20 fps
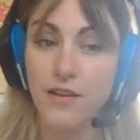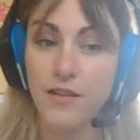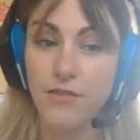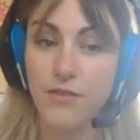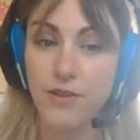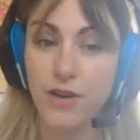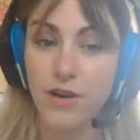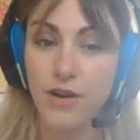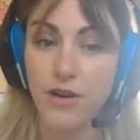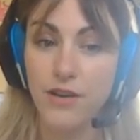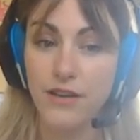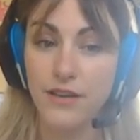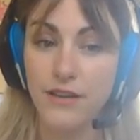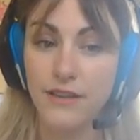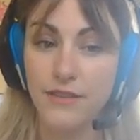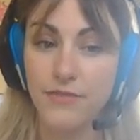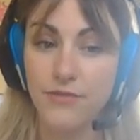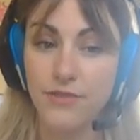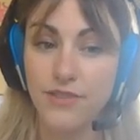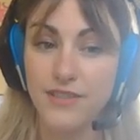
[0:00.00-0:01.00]
regarding
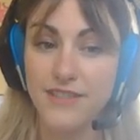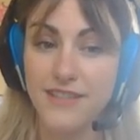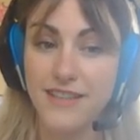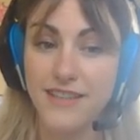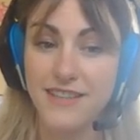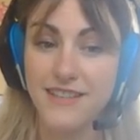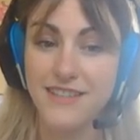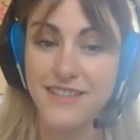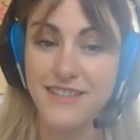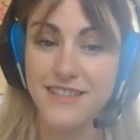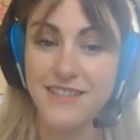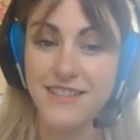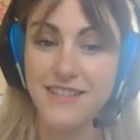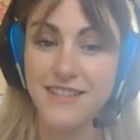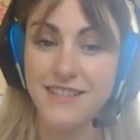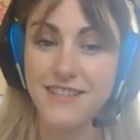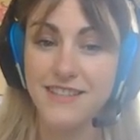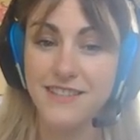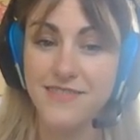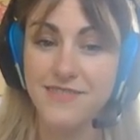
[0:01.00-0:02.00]
different
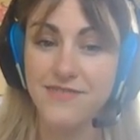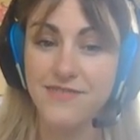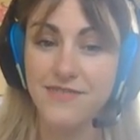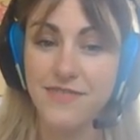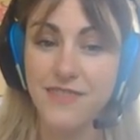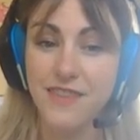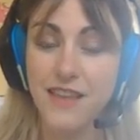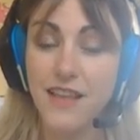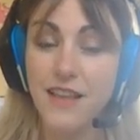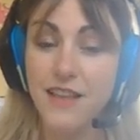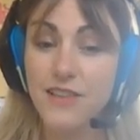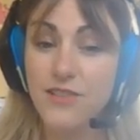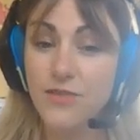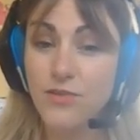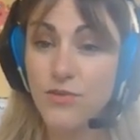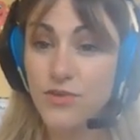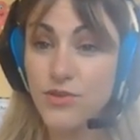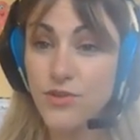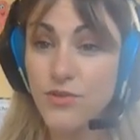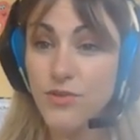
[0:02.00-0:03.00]
sentences. So
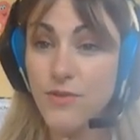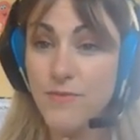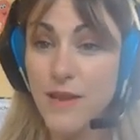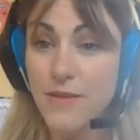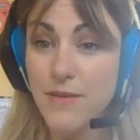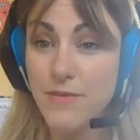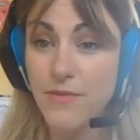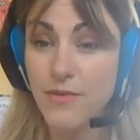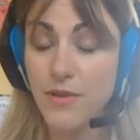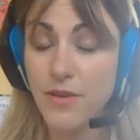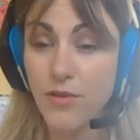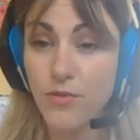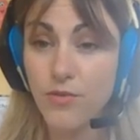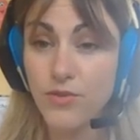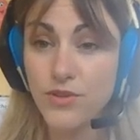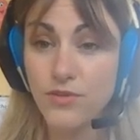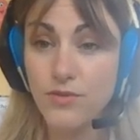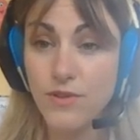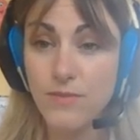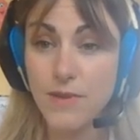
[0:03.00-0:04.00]
also
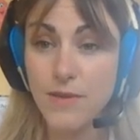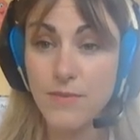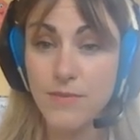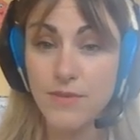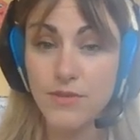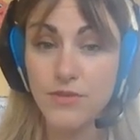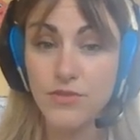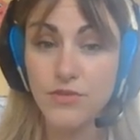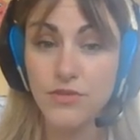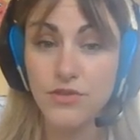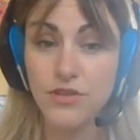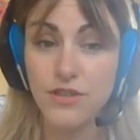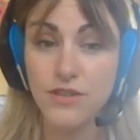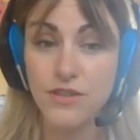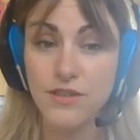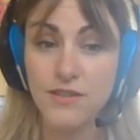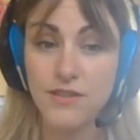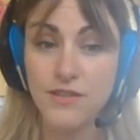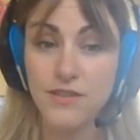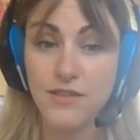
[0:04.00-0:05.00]
remember to
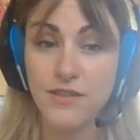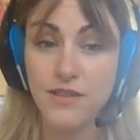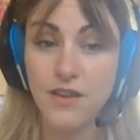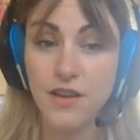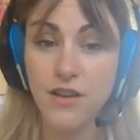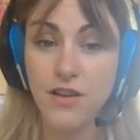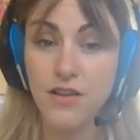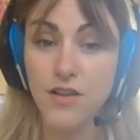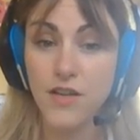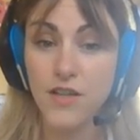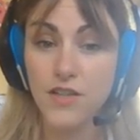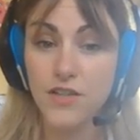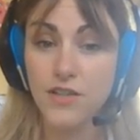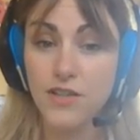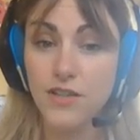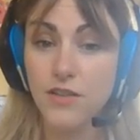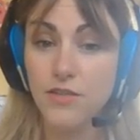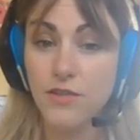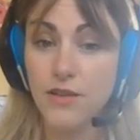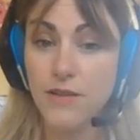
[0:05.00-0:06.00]
just
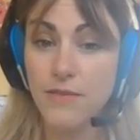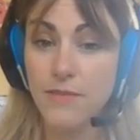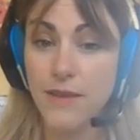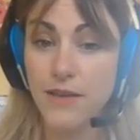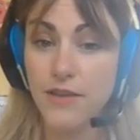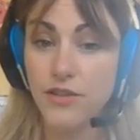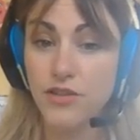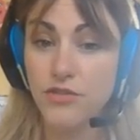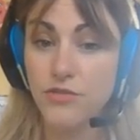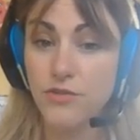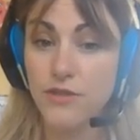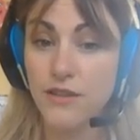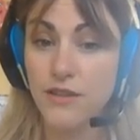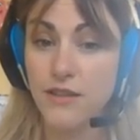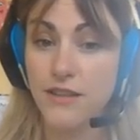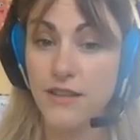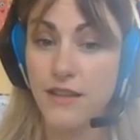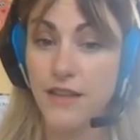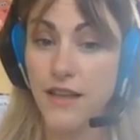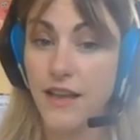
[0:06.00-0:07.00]
continually make sure
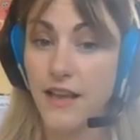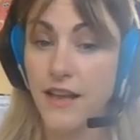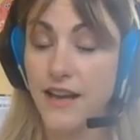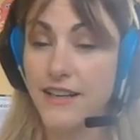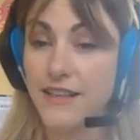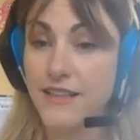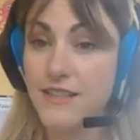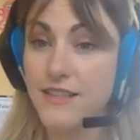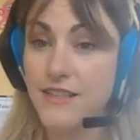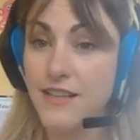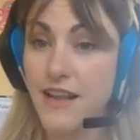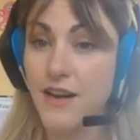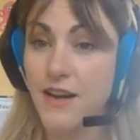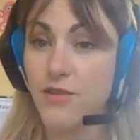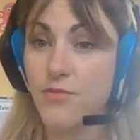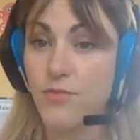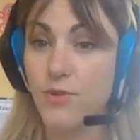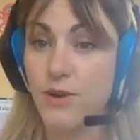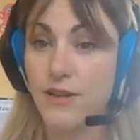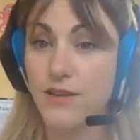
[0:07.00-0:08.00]
that they
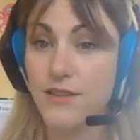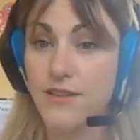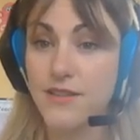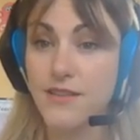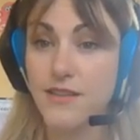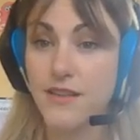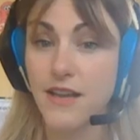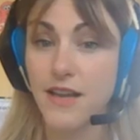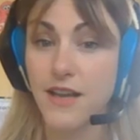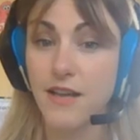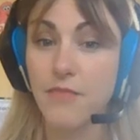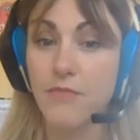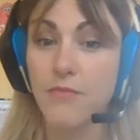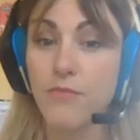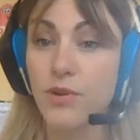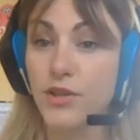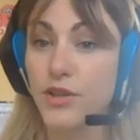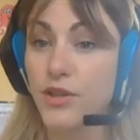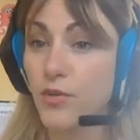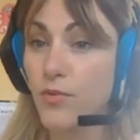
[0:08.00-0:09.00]
understand what
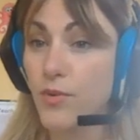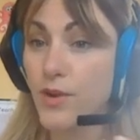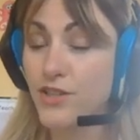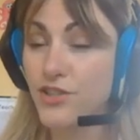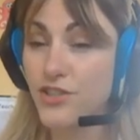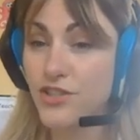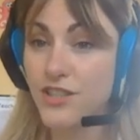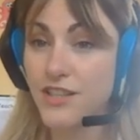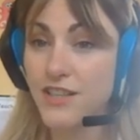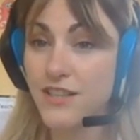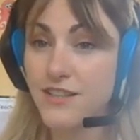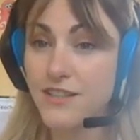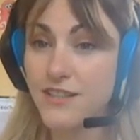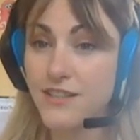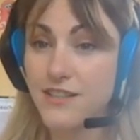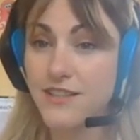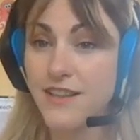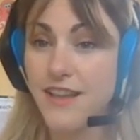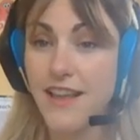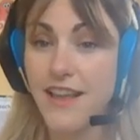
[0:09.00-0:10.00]
the question
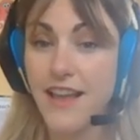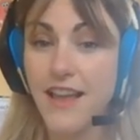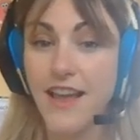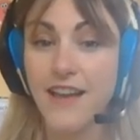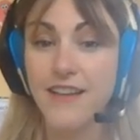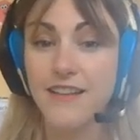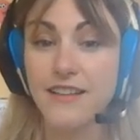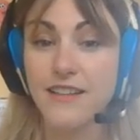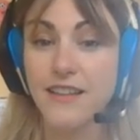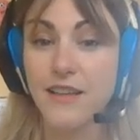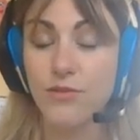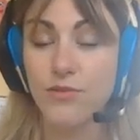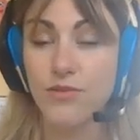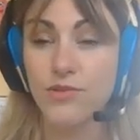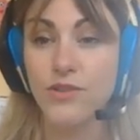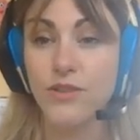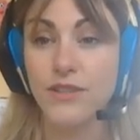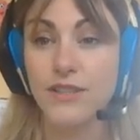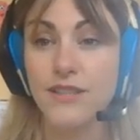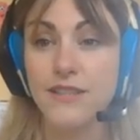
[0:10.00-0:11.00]
is, and that they
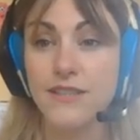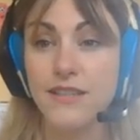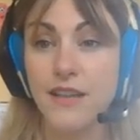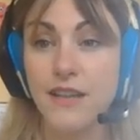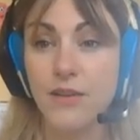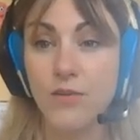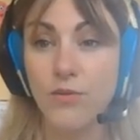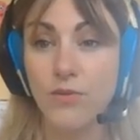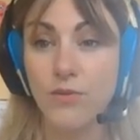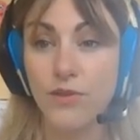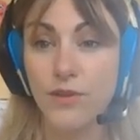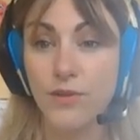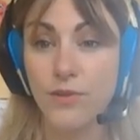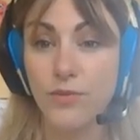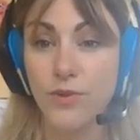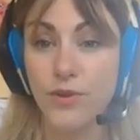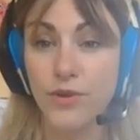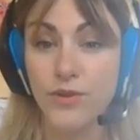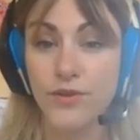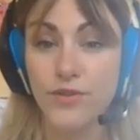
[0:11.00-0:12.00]
also understand all the
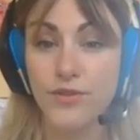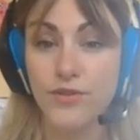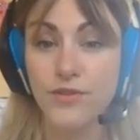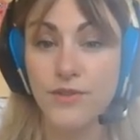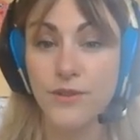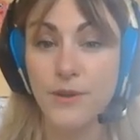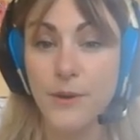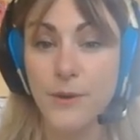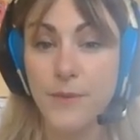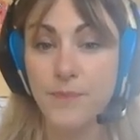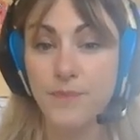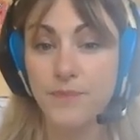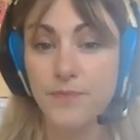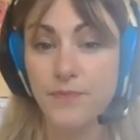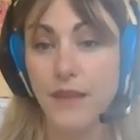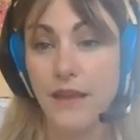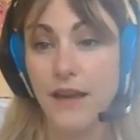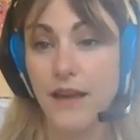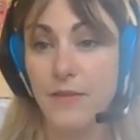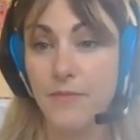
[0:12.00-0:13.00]
words
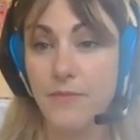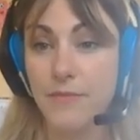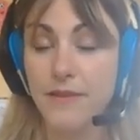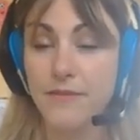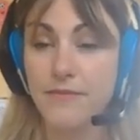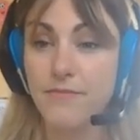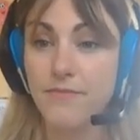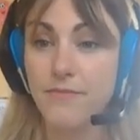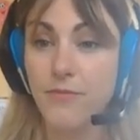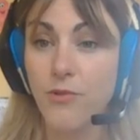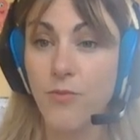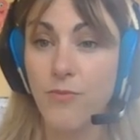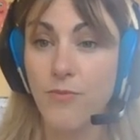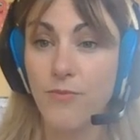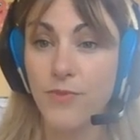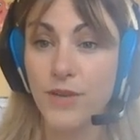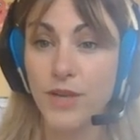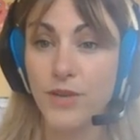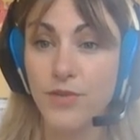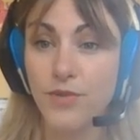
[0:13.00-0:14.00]
or
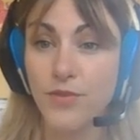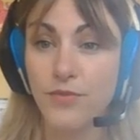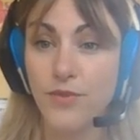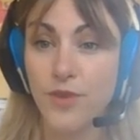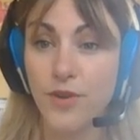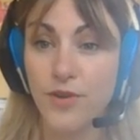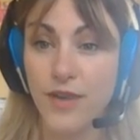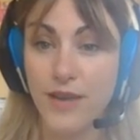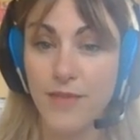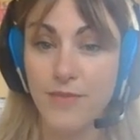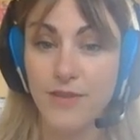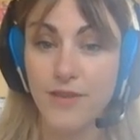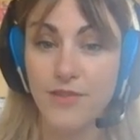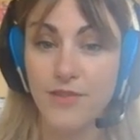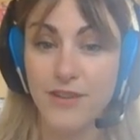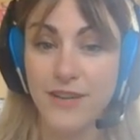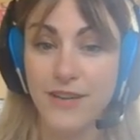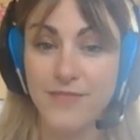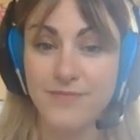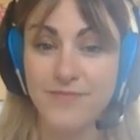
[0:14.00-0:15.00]
new
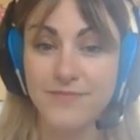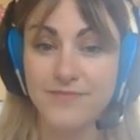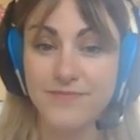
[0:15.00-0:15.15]
vocabulary.